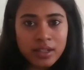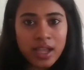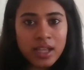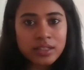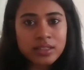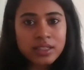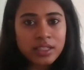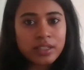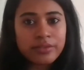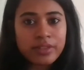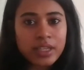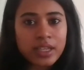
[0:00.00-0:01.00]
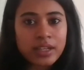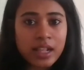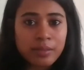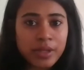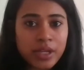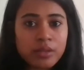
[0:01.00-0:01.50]
and see if they can
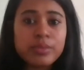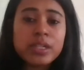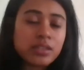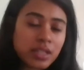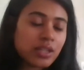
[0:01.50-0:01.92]
help you out, because